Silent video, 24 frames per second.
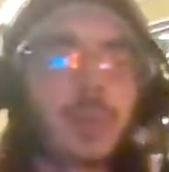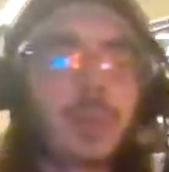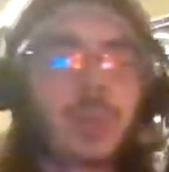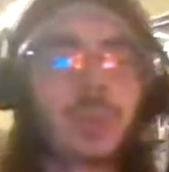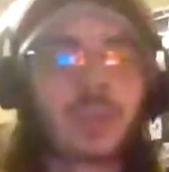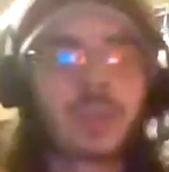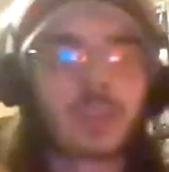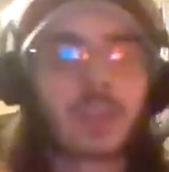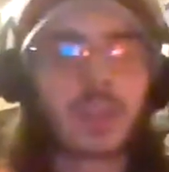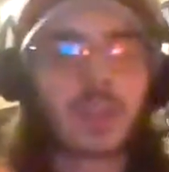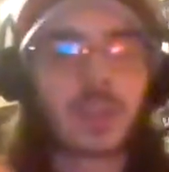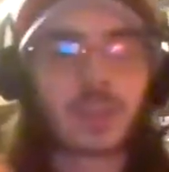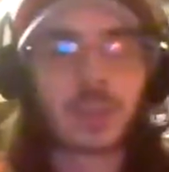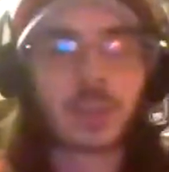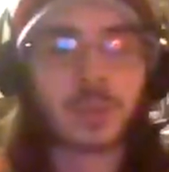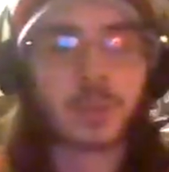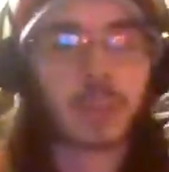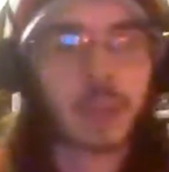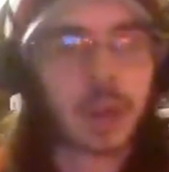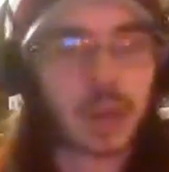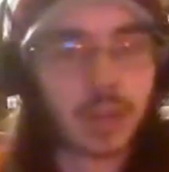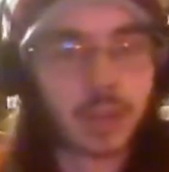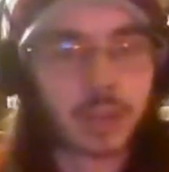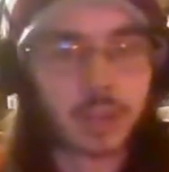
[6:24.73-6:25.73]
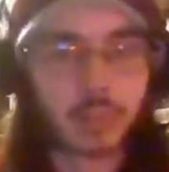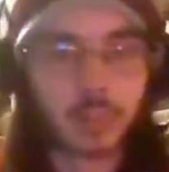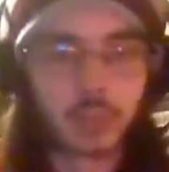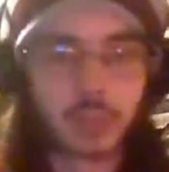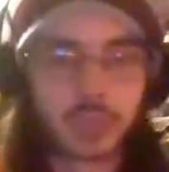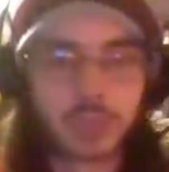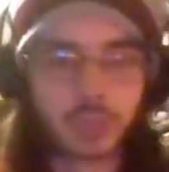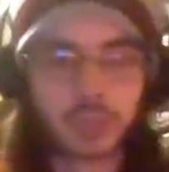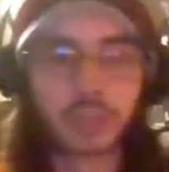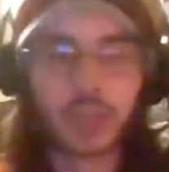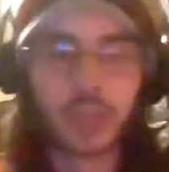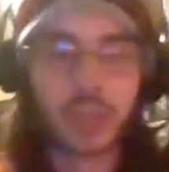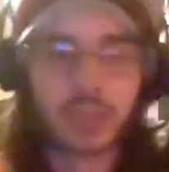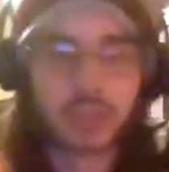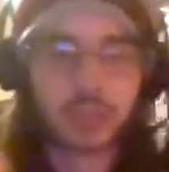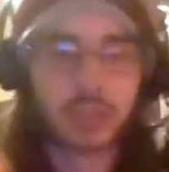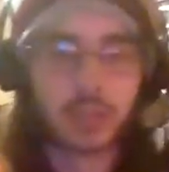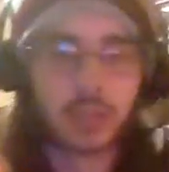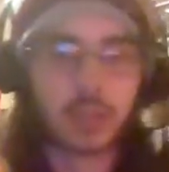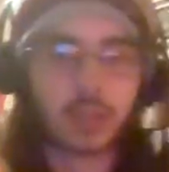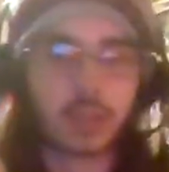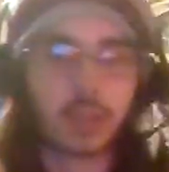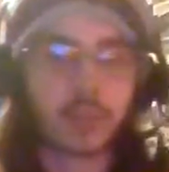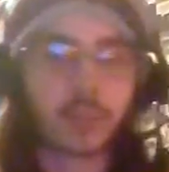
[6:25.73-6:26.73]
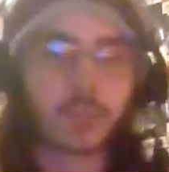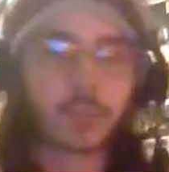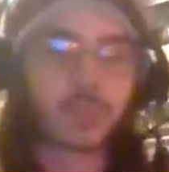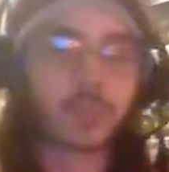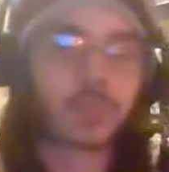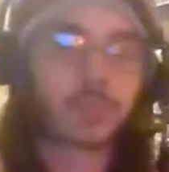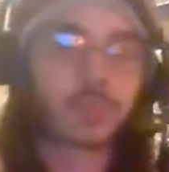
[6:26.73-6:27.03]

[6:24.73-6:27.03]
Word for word: these things in mind when you're trying to